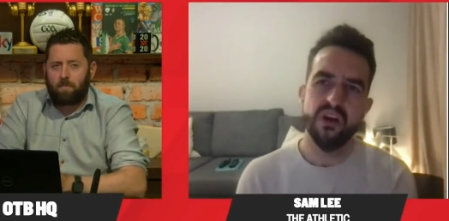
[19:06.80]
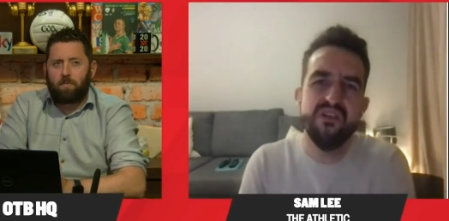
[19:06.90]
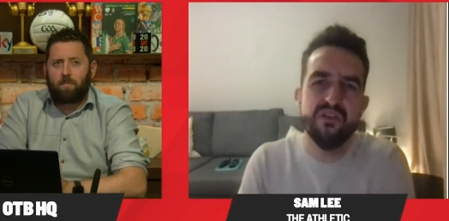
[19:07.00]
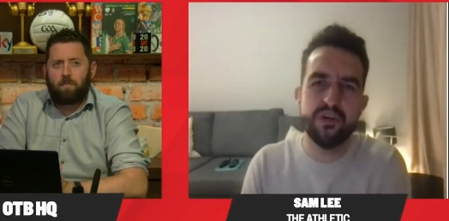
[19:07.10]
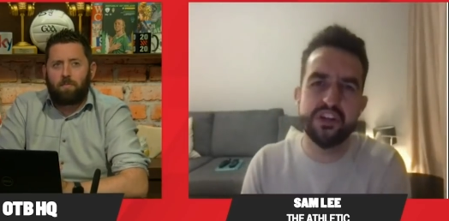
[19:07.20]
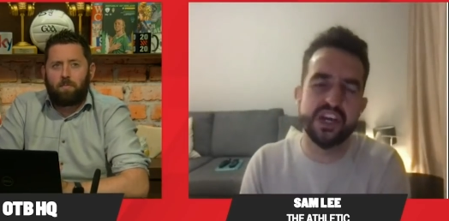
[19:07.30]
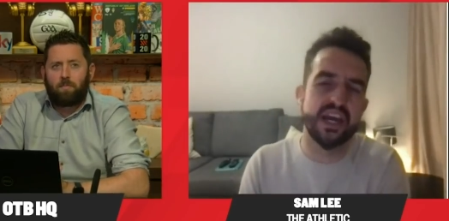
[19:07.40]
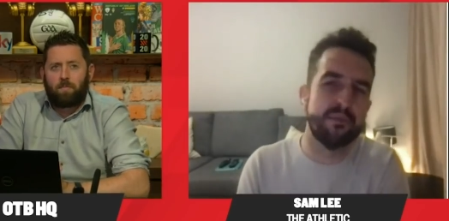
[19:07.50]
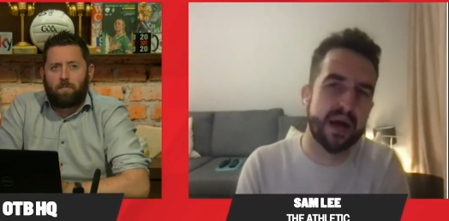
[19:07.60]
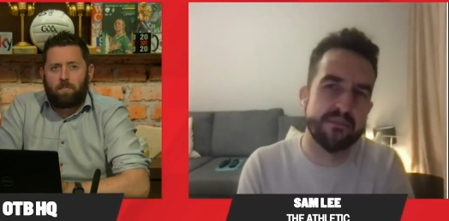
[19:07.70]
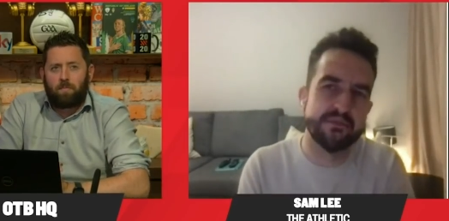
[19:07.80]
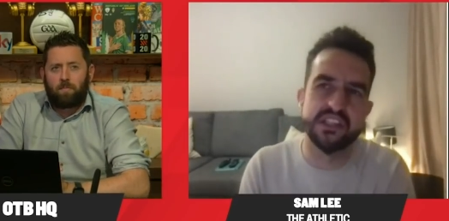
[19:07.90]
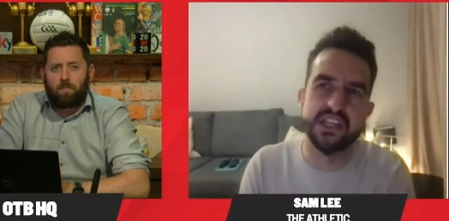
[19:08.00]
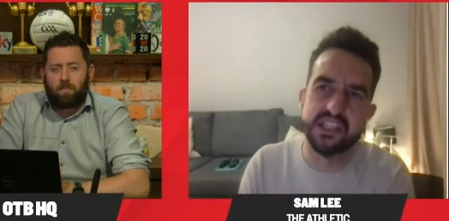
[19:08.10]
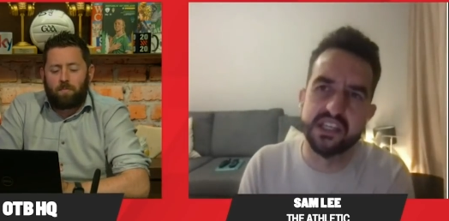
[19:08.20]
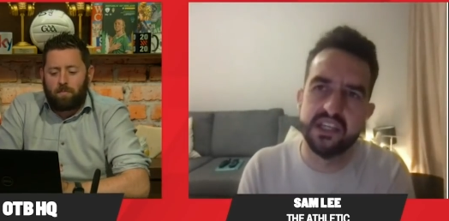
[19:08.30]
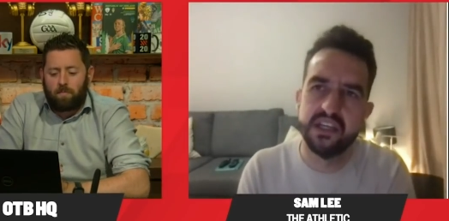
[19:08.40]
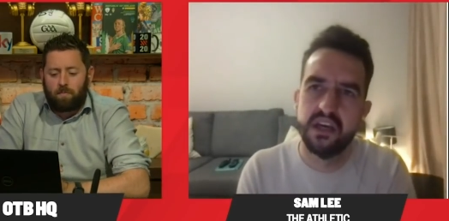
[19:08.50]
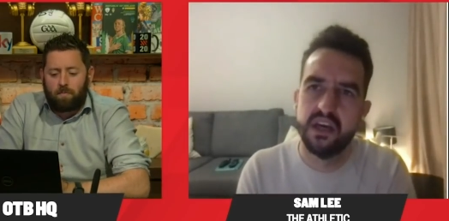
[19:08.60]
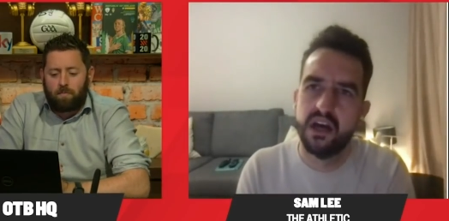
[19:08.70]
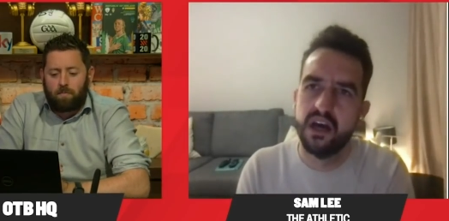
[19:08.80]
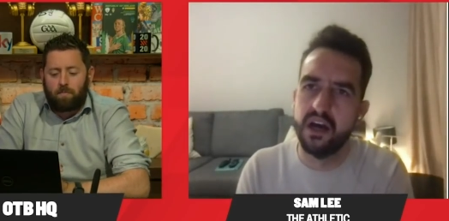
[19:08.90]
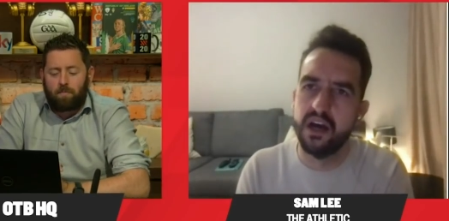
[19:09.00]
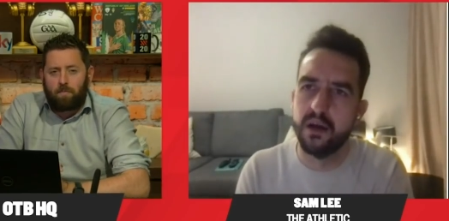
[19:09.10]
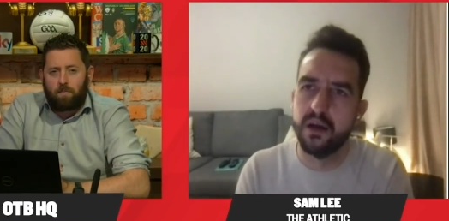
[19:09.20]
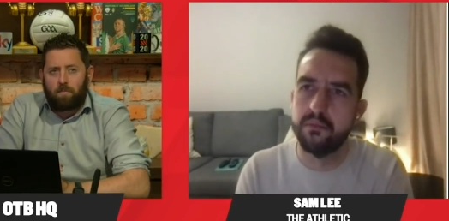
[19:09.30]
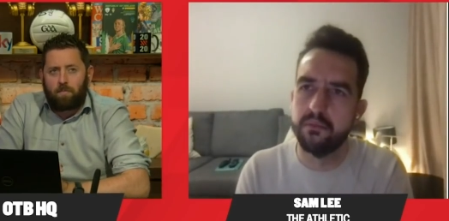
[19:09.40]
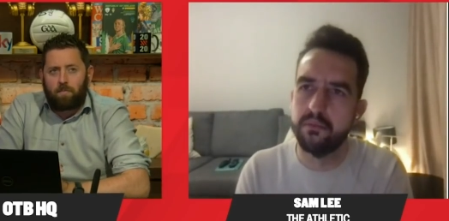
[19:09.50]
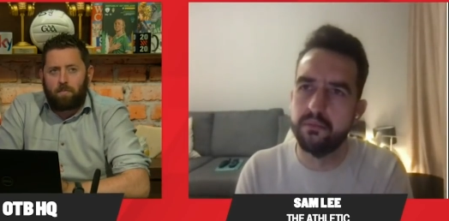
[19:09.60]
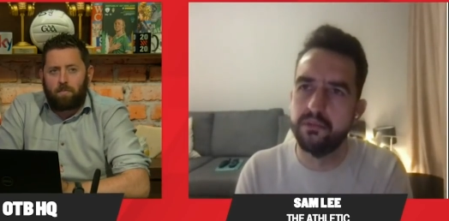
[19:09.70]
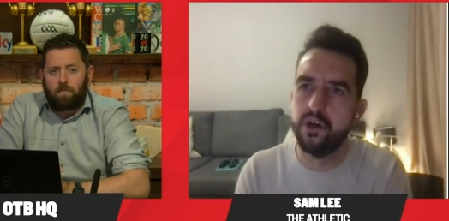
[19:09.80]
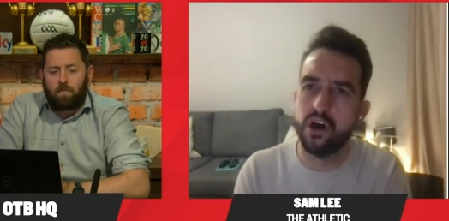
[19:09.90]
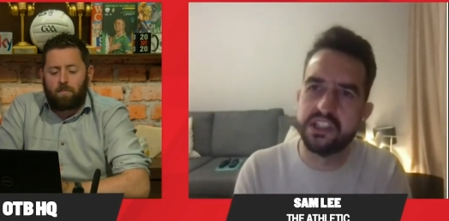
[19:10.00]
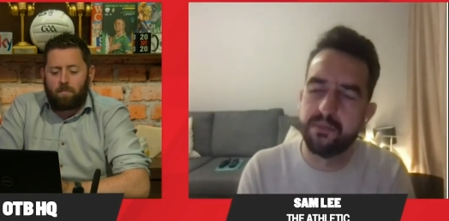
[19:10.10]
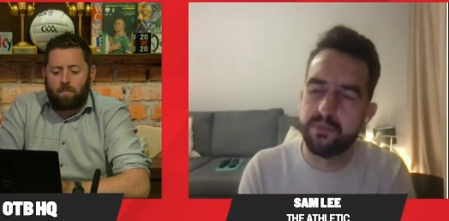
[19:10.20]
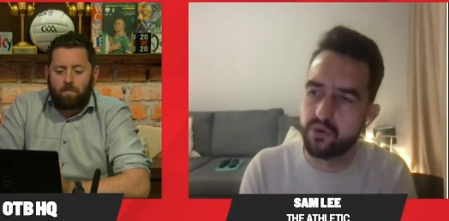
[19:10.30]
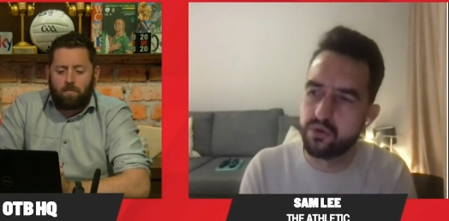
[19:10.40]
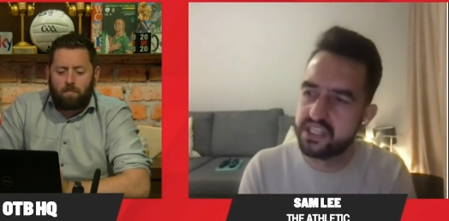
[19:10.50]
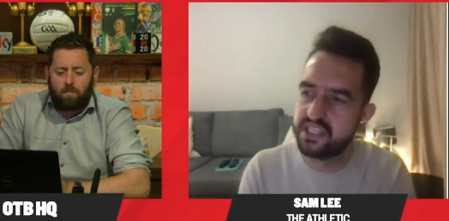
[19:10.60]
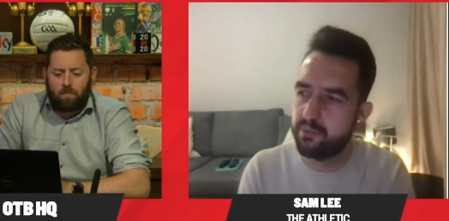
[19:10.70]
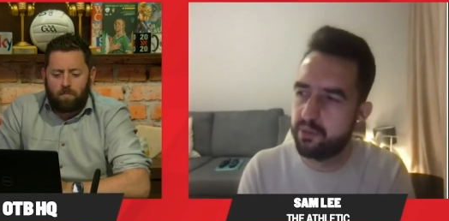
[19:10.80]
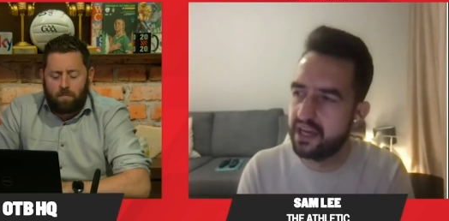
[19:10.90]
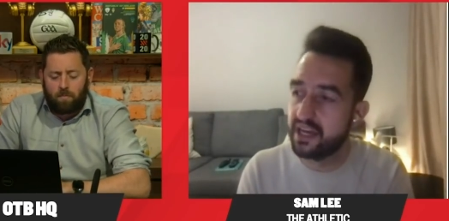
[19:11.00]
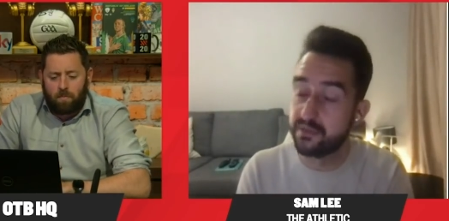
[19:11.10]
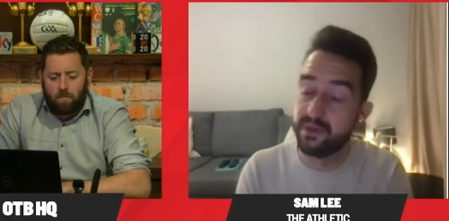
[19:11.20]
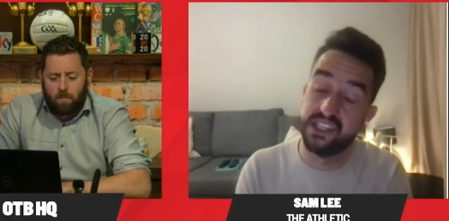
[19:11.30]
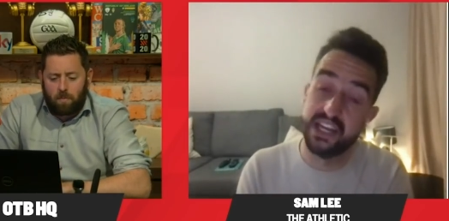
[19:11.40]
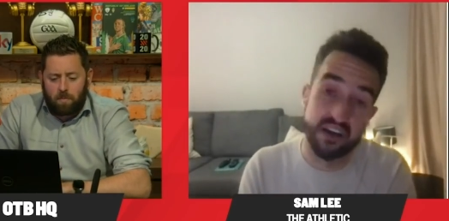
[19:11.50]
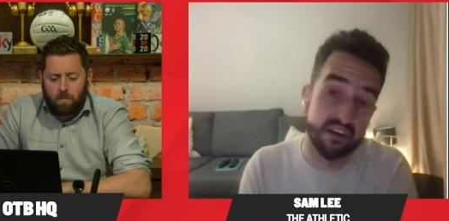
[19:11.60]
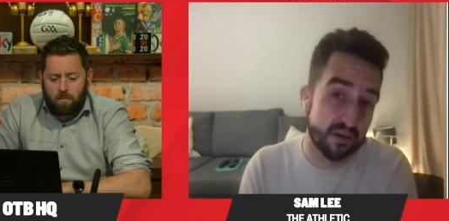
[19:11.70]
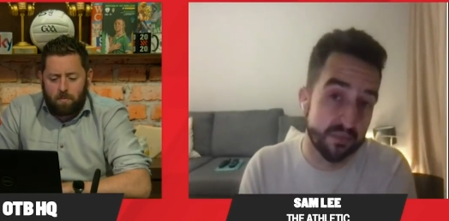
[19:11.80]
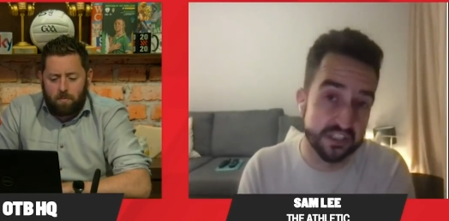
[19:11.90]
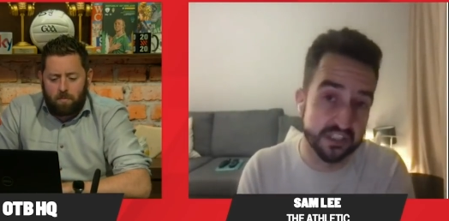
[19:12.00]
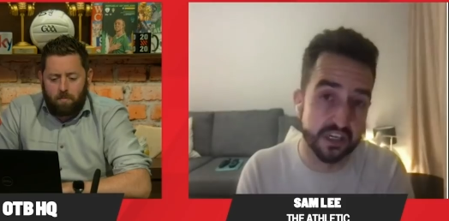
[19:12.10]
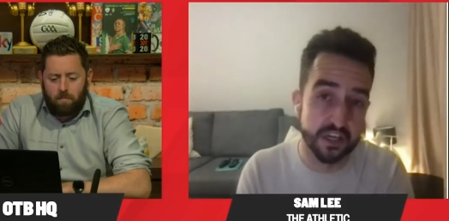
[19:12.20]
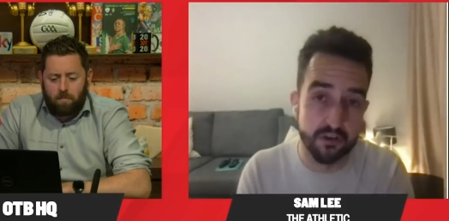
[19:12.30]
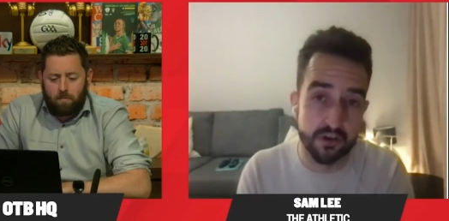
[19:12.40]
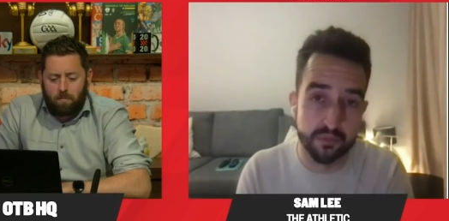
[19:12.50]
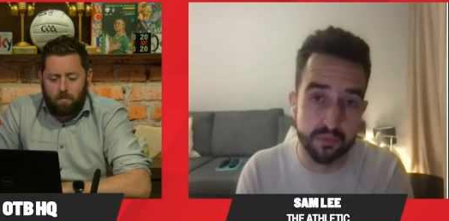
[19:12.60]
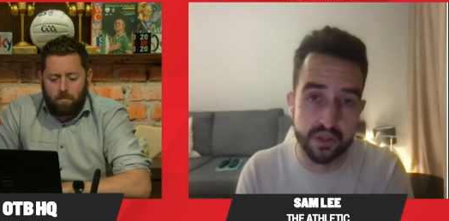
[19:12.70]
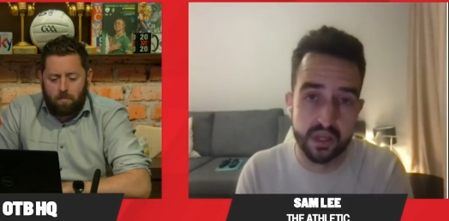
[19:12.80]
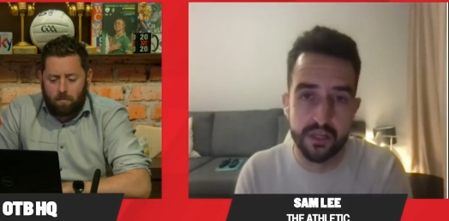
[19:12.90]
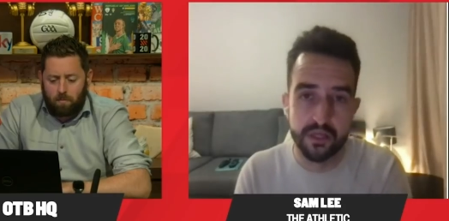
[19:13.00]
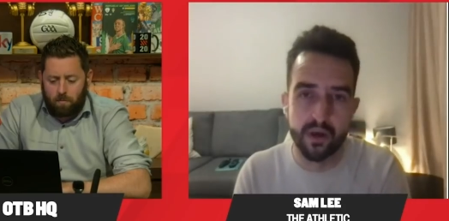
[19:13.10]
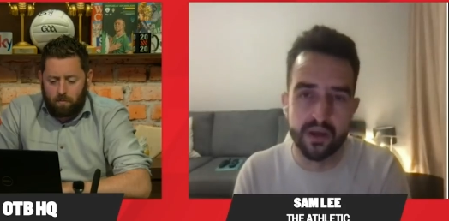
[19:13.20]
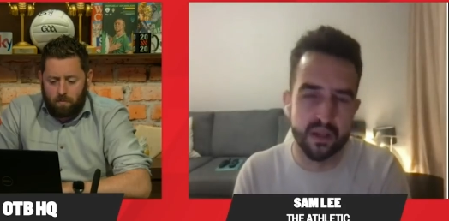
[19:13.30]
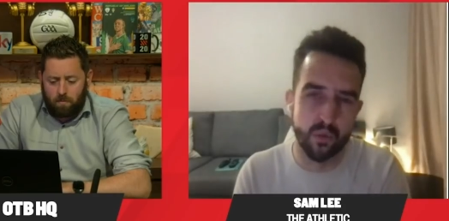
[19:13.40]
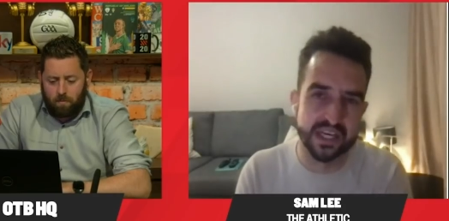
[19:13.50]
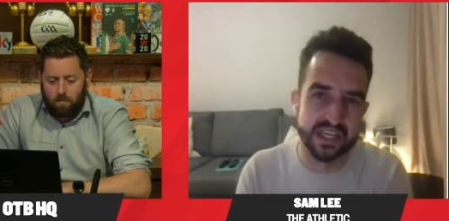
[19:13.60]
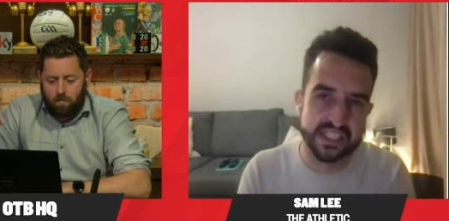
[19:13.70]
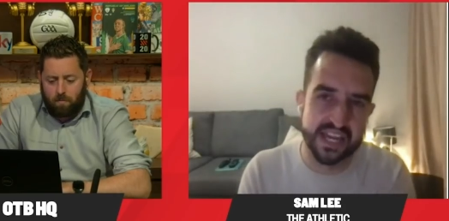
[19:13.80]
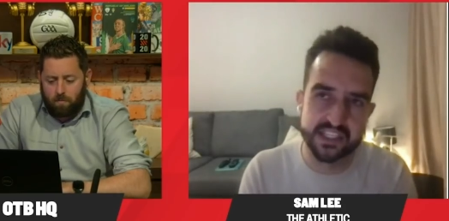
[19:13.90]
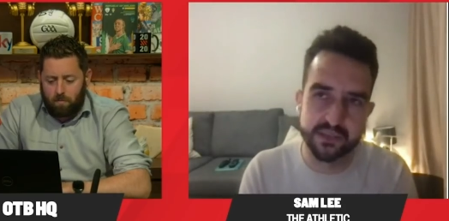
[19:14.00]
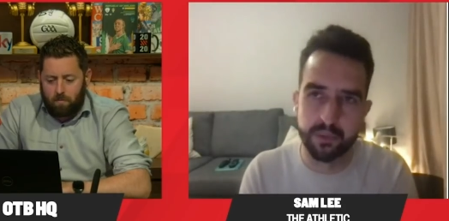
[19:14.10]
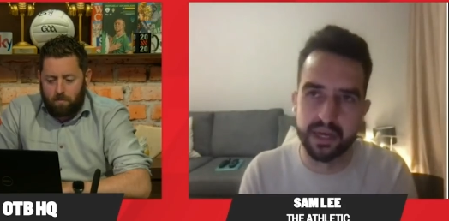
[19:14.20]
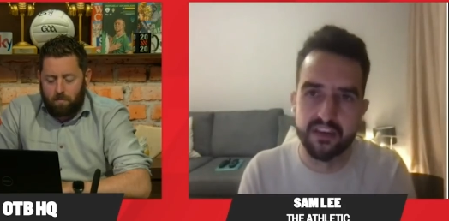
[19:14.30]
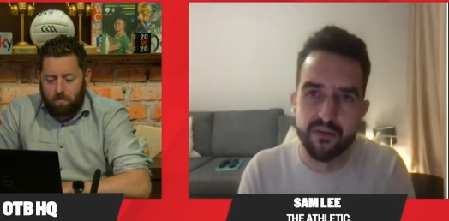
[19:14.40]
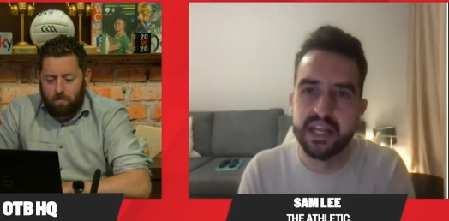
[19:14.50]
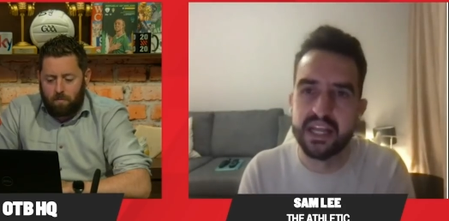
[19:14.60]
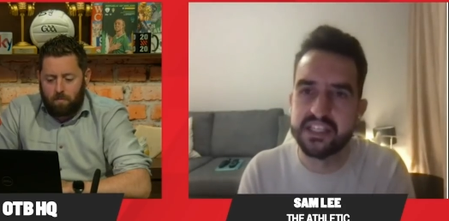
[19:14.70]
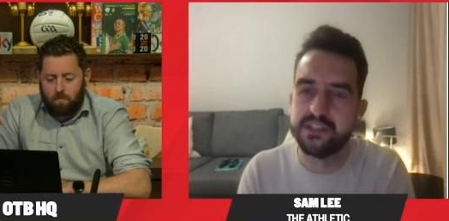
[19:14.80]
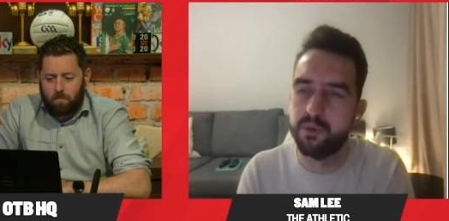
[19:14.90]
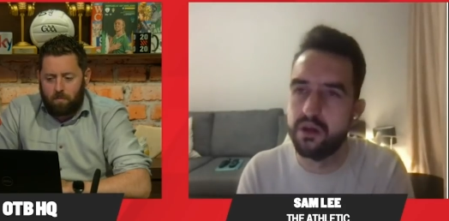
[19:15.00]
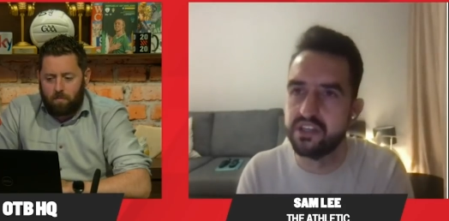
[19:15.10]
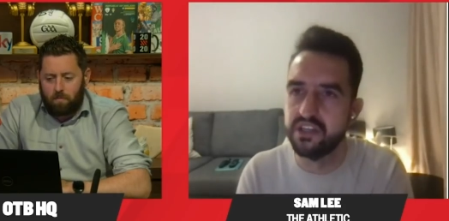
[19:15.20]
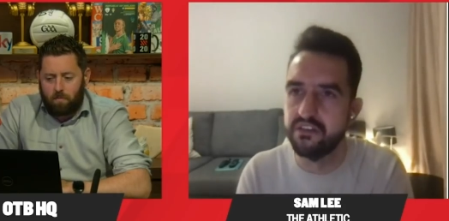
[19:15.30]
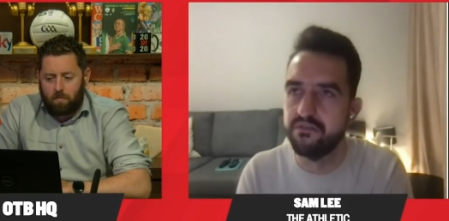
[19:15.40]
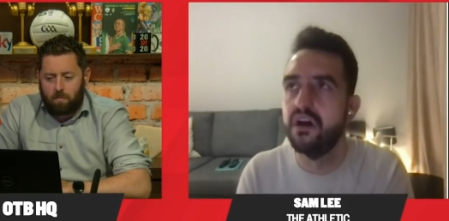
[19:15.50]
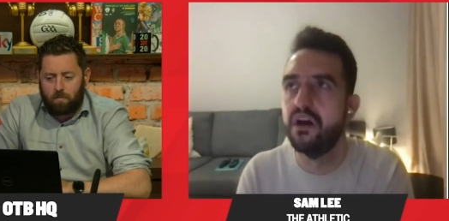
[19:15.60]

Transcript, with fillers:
Speaker 1: Underappreciated, perhaps, at City. Not a typical City player, especially now, like I mentioned earlier on, the way that the wingers tend to play, they're a bit less explosive.